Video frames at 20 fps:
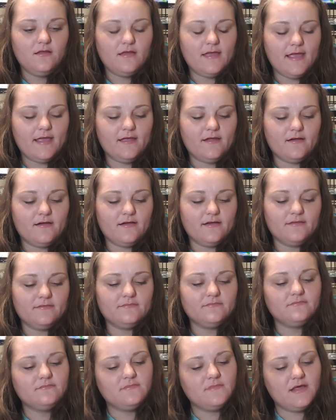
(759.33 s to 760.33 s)
Hang
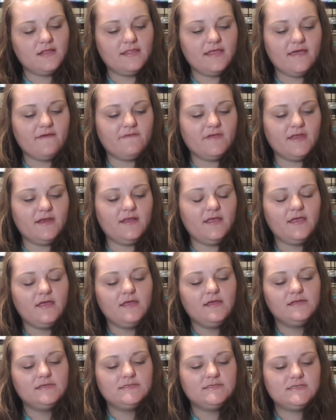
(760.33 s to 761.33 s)
on. 11
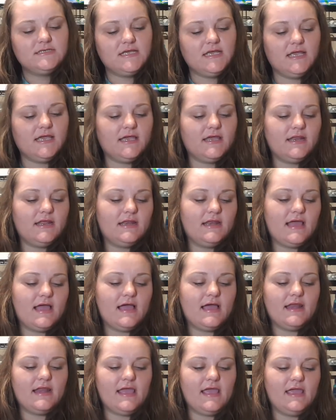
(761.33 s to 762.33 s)
Ten,
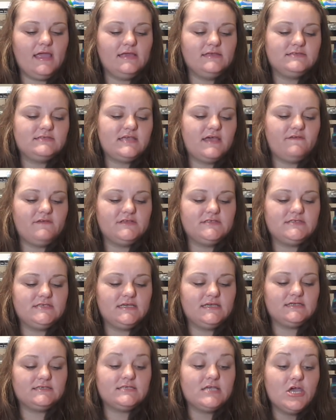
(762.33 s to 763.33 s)
nine, eight, seven,
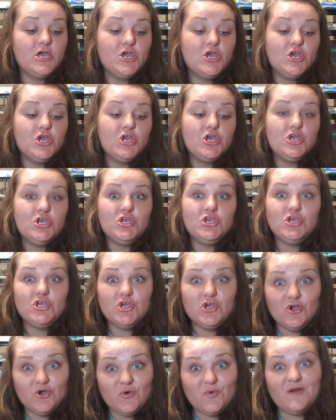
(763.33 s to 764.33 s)
six.
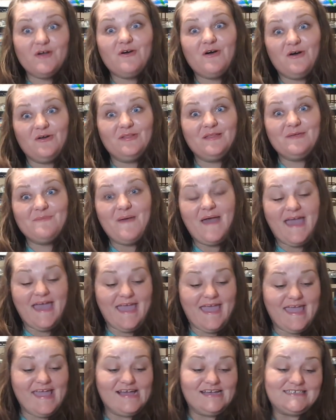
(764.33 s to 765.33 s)
you will only
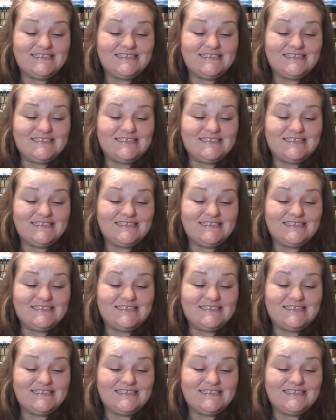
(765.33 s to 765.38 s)
pay